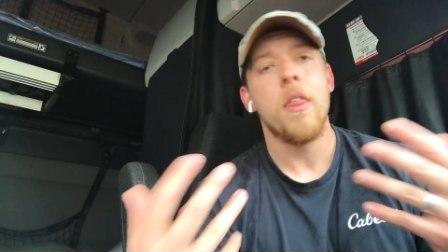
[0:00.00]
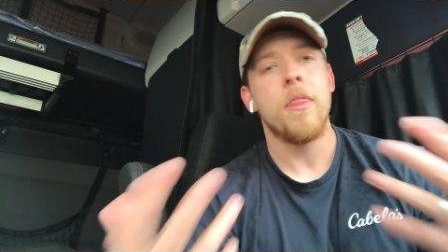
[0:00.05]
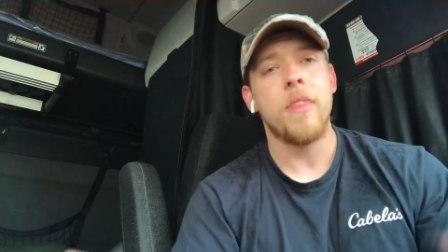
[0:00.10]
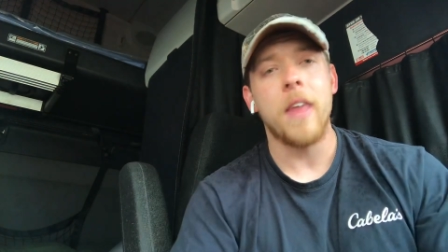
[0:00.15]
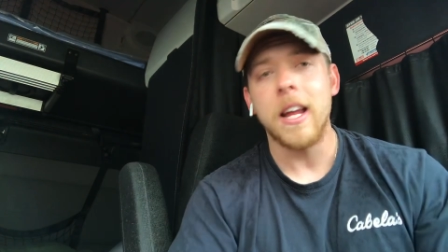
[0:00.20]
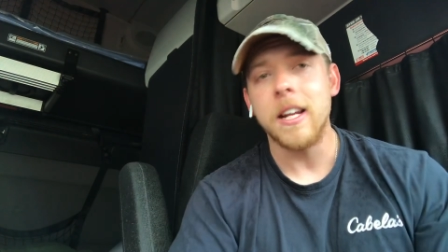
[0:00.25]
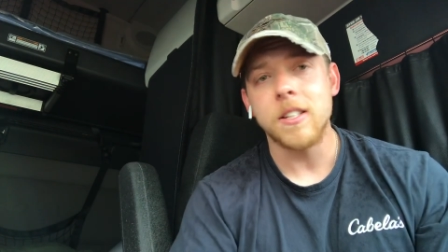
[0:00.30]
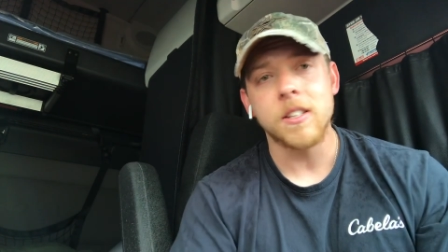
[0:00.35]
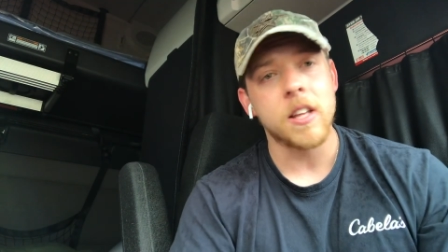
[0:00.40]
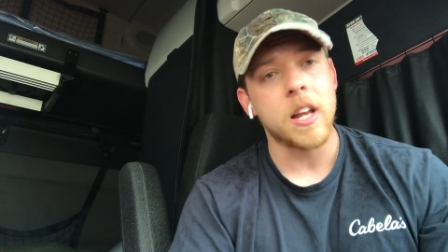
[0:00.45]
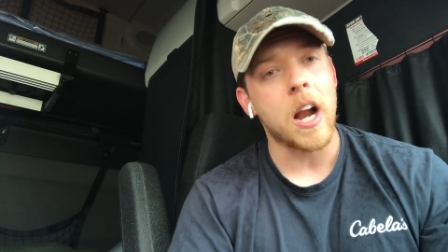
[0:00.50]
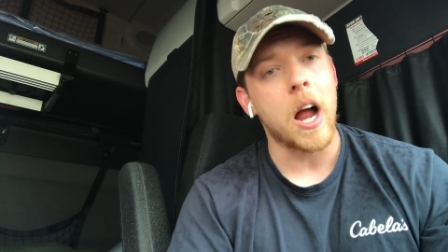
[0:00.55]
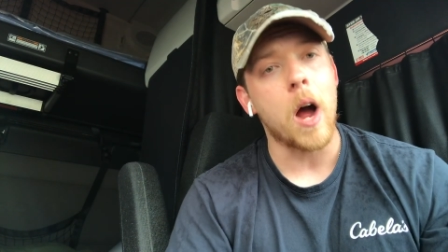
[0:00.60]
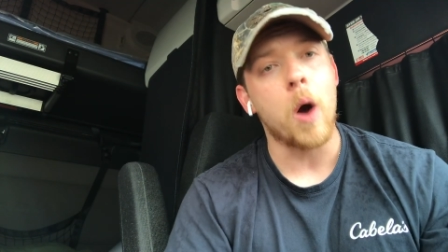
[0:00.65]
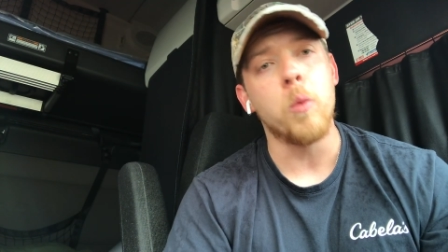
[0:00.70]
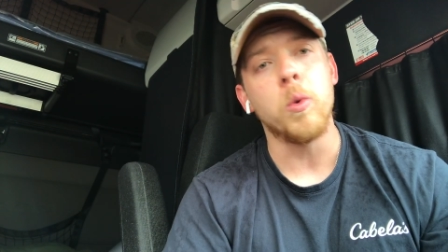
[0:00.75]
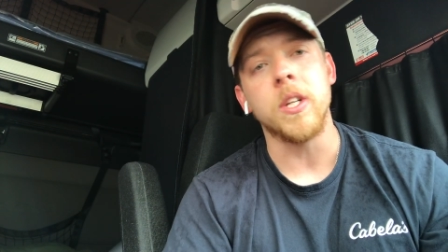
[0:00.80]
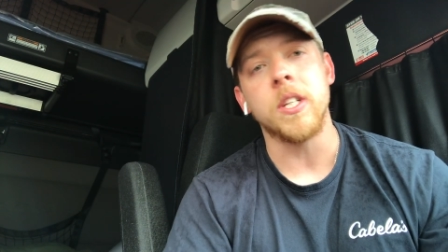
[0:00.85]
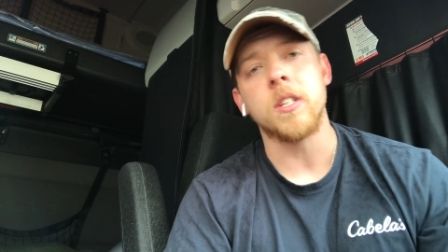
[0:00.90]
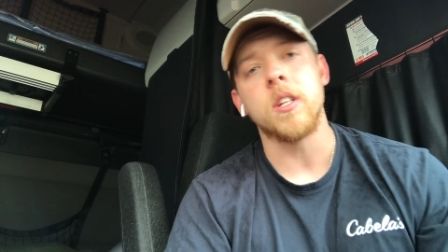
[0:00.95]
things that I
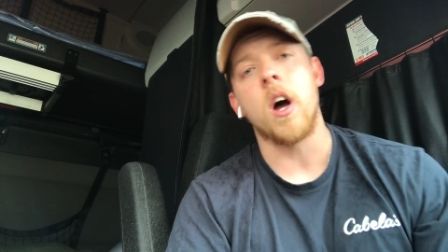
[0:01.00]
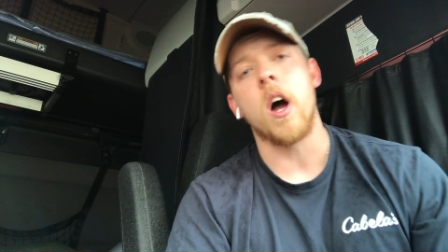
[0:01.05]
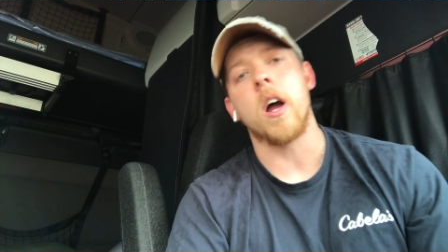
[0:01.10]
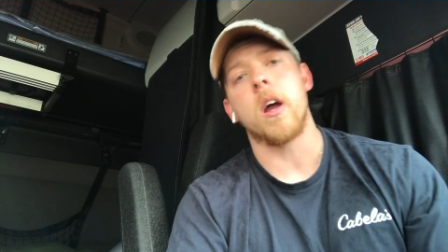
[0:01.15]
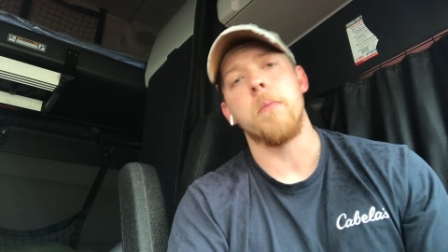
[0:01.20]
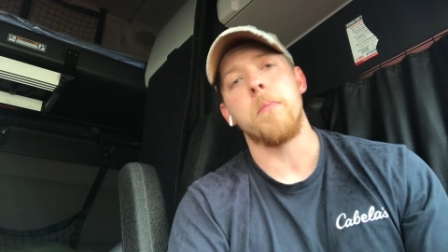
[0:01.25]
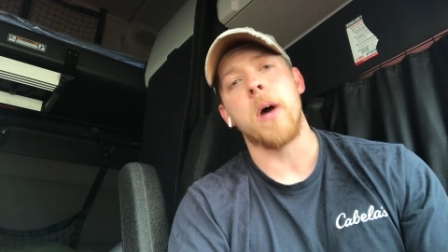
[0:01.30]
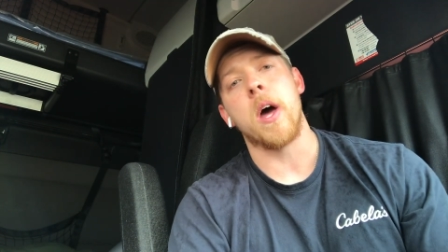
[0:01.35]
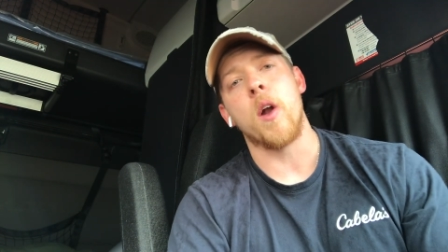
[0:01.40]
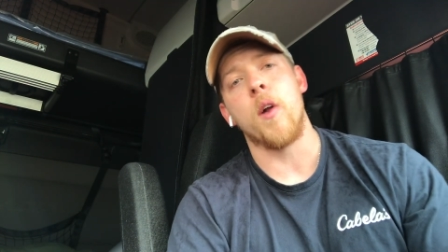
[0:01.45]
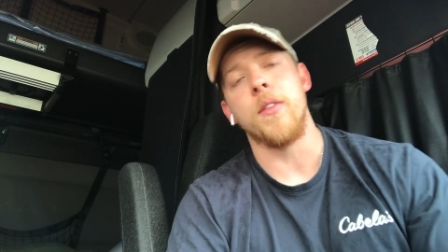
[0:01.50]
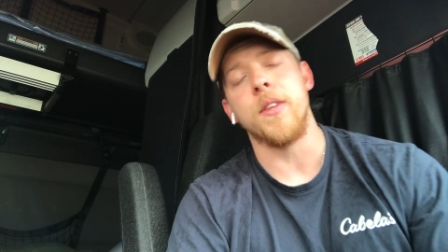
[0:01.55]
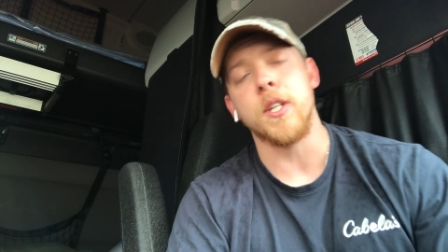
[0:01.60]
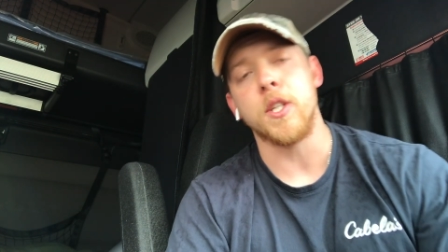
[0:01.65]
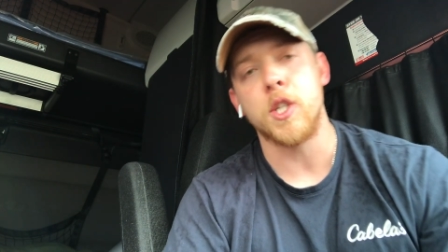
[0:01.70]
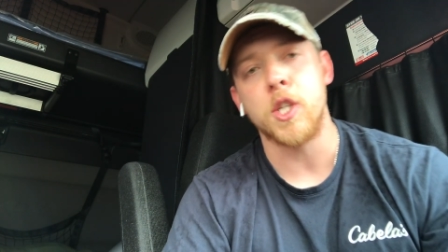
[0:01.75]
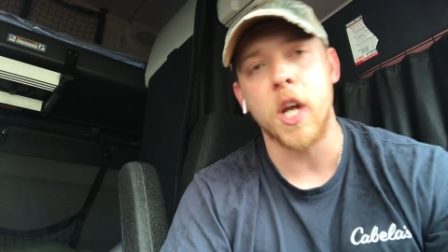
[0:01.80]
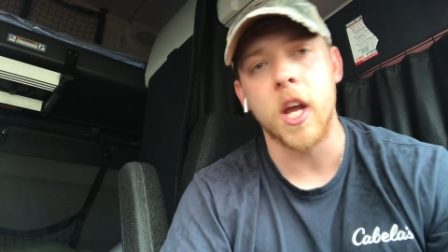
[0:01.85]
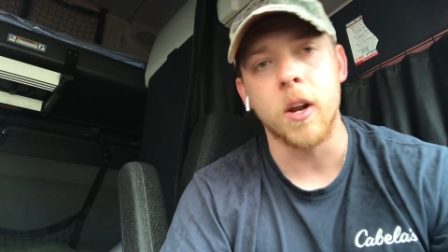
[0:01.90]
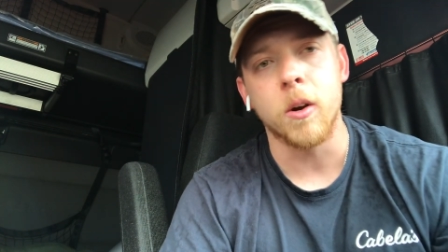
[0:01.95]
always talk about on this
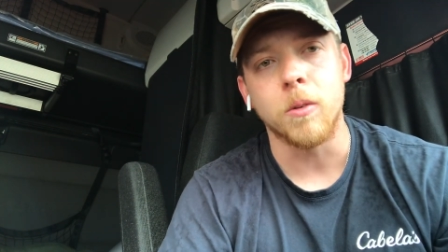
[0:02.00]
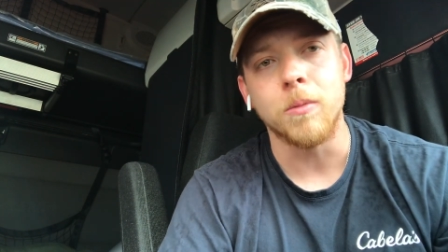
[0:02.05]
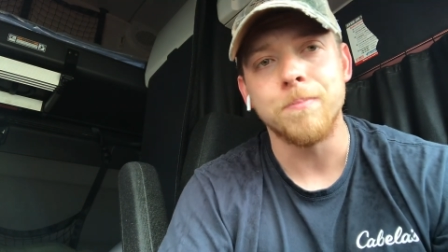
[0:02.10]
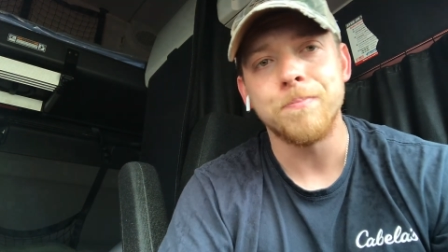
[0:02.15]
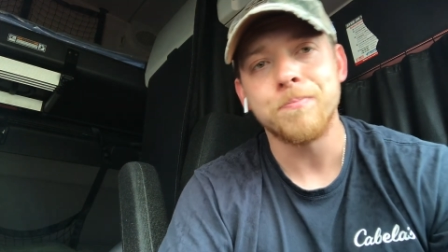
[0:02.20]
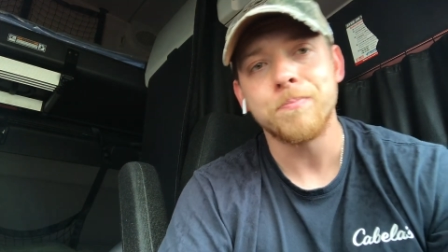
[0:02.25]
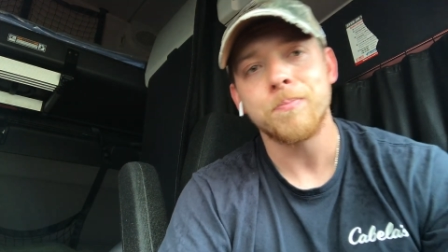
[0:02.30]
channel